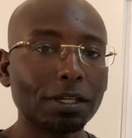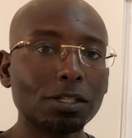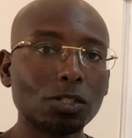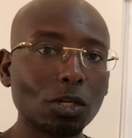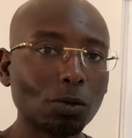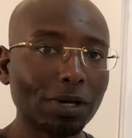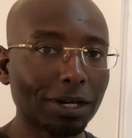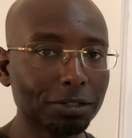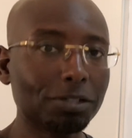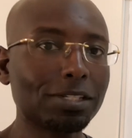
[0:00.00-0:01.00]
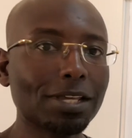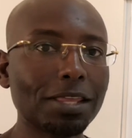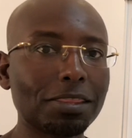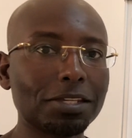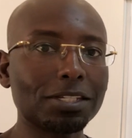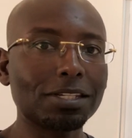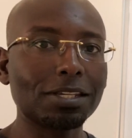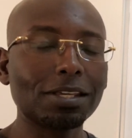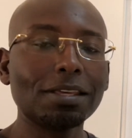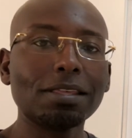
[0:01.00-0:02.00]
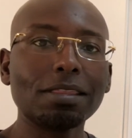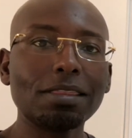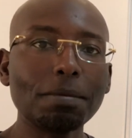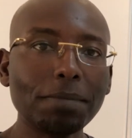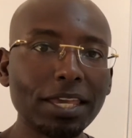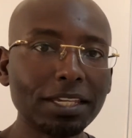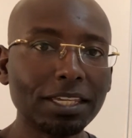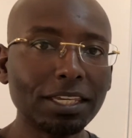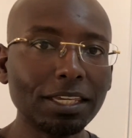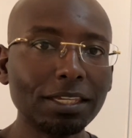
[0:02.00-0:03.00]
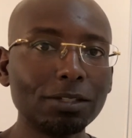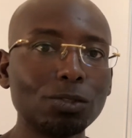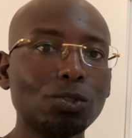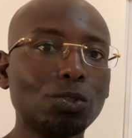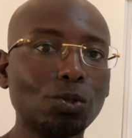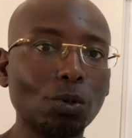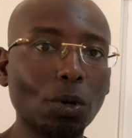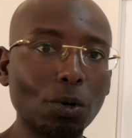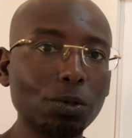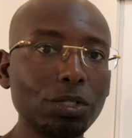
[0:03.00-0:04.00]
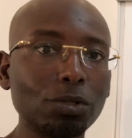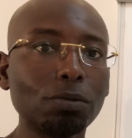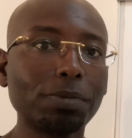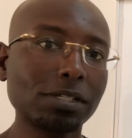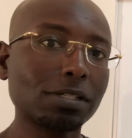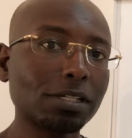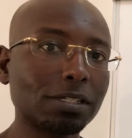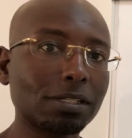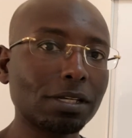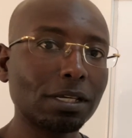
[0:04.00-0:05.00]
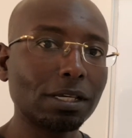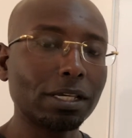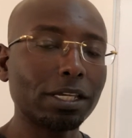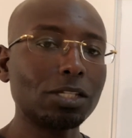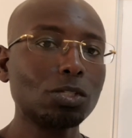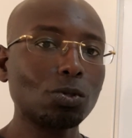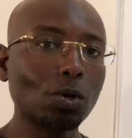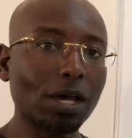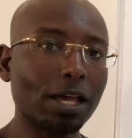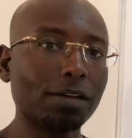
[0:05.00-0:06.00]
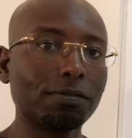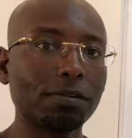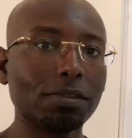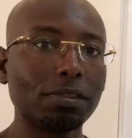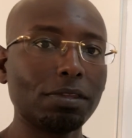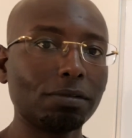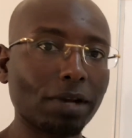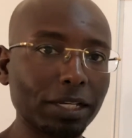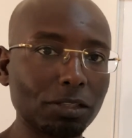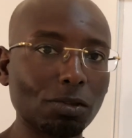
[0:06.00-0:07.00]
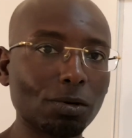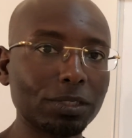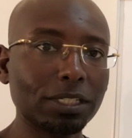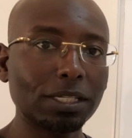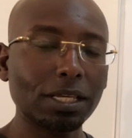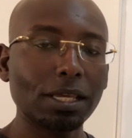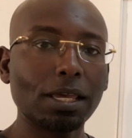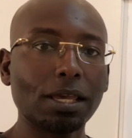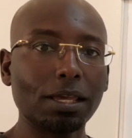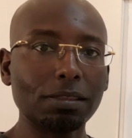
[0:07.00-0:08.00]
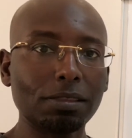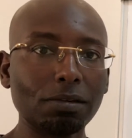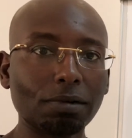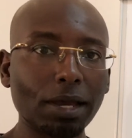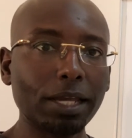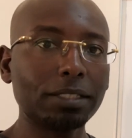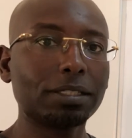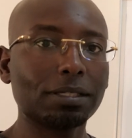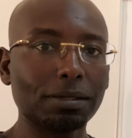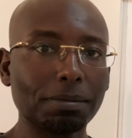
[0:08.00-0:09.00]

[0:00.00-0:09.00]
So understand this. The main key to own your business is to have the right thought and the right